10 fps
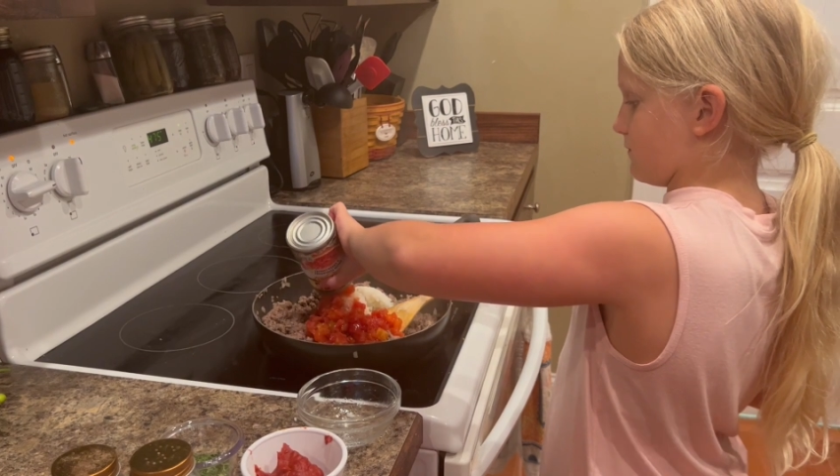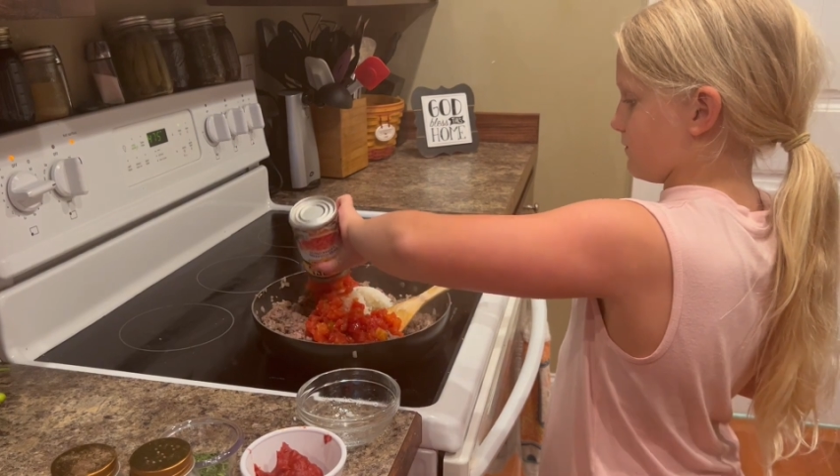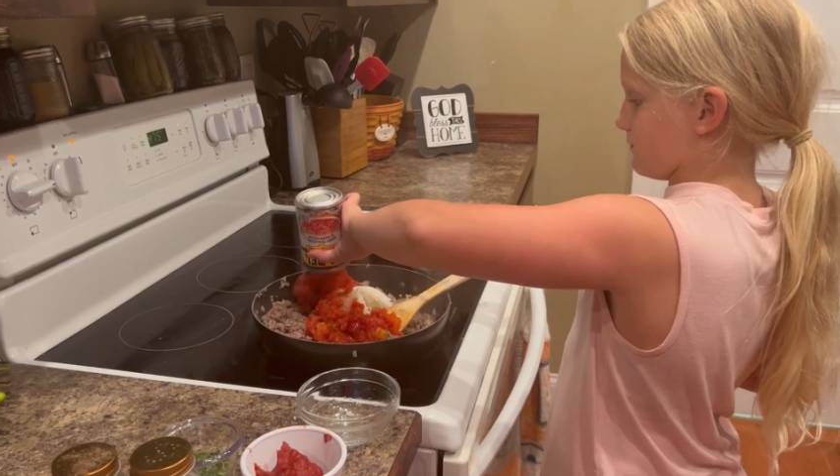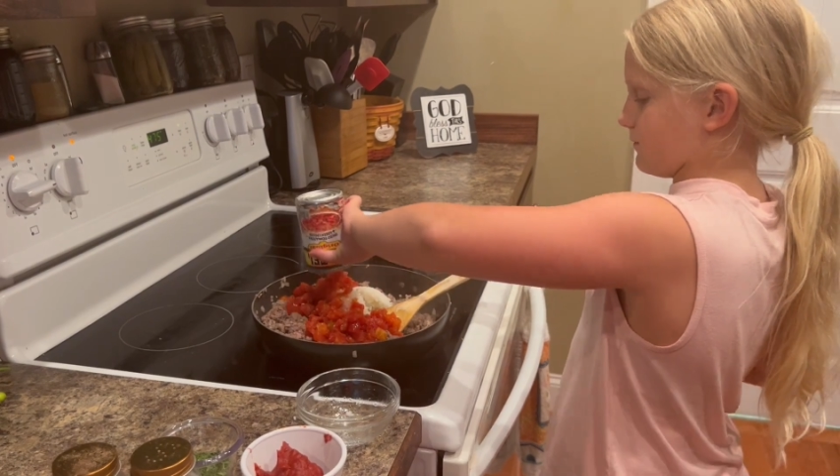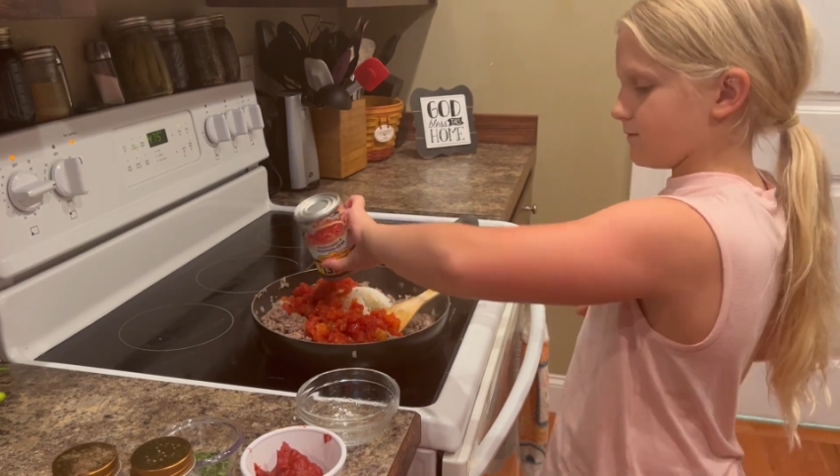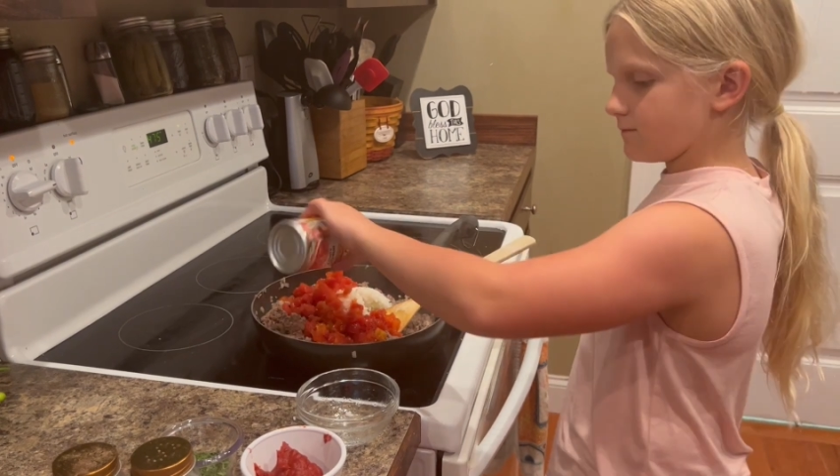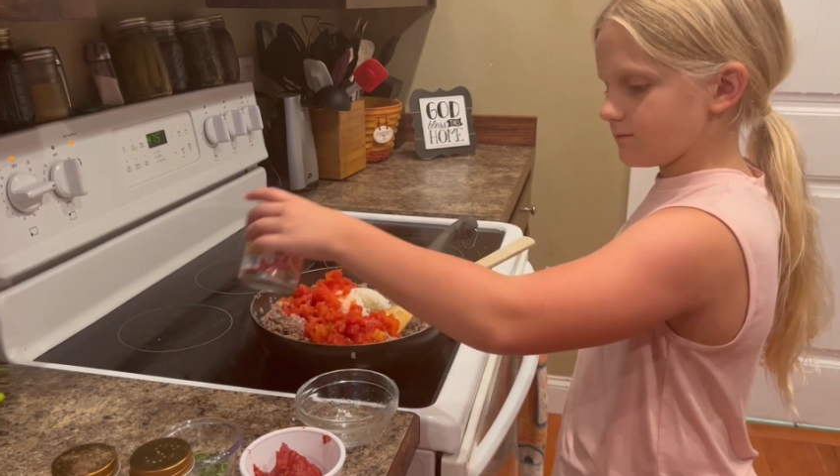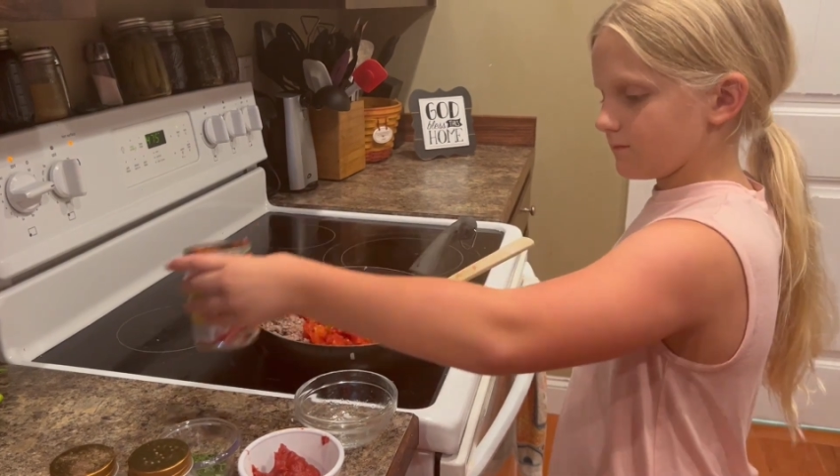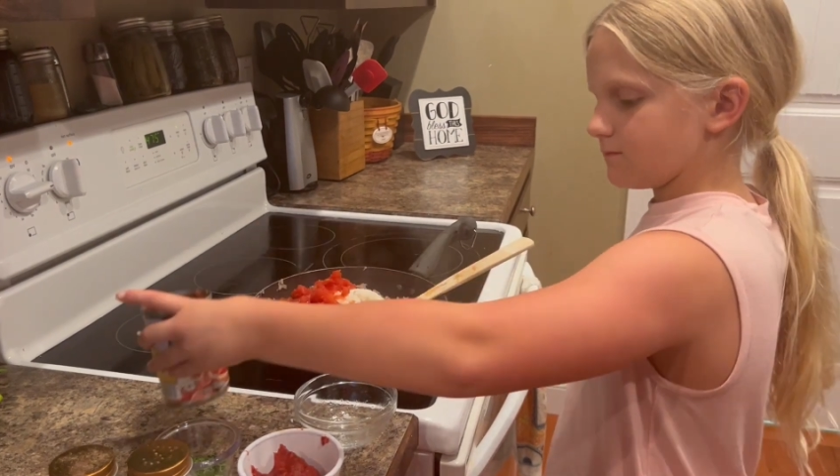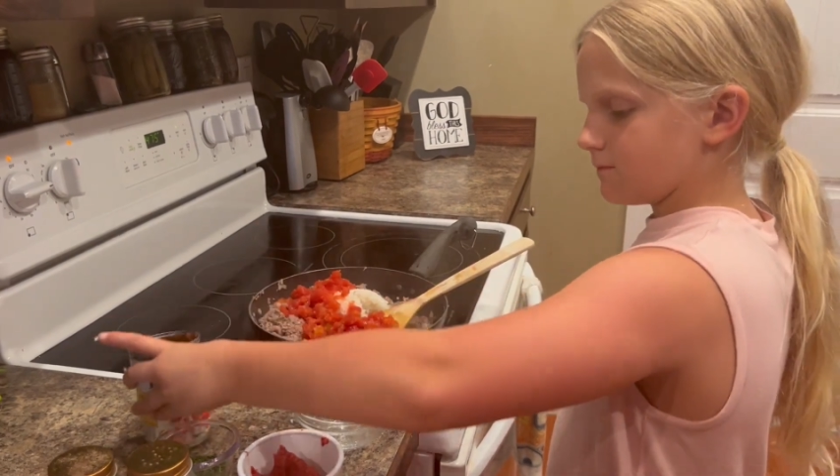or
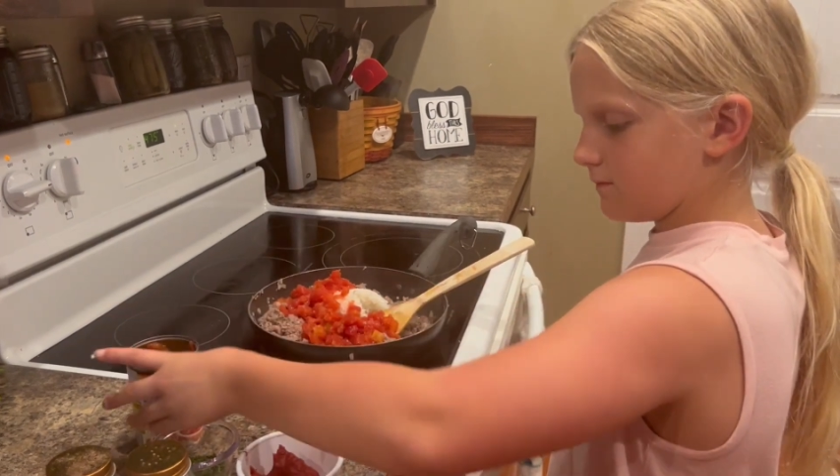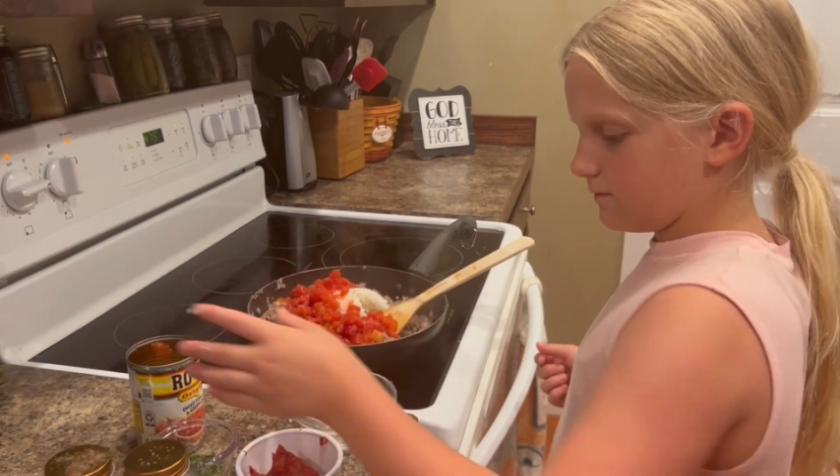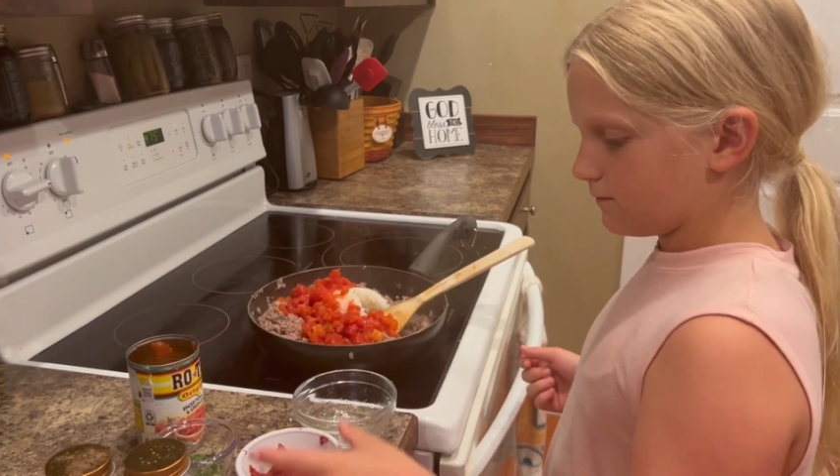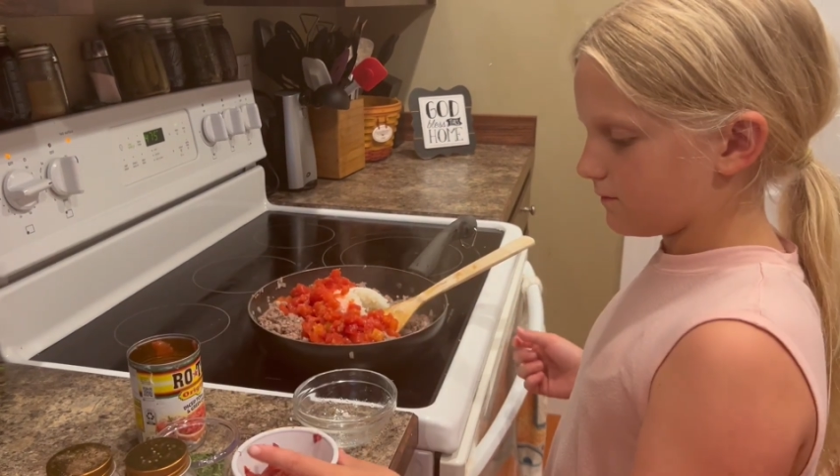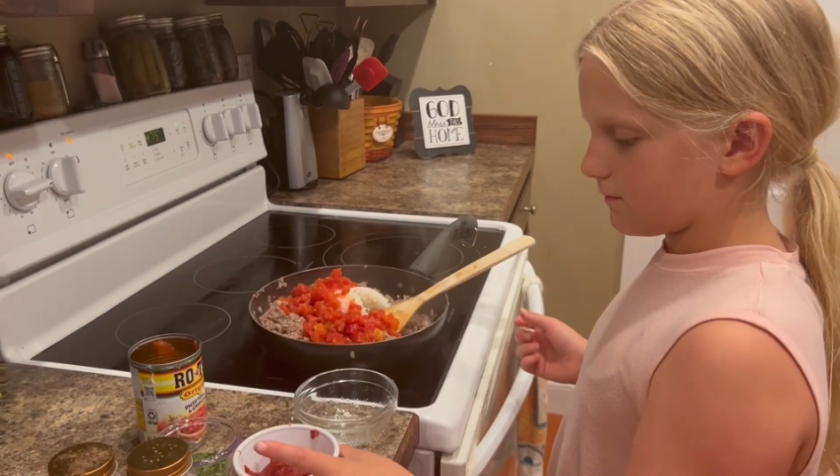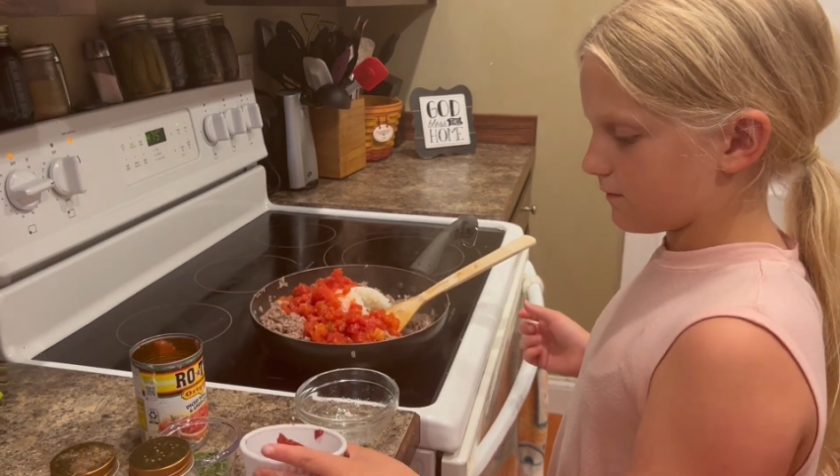until finished.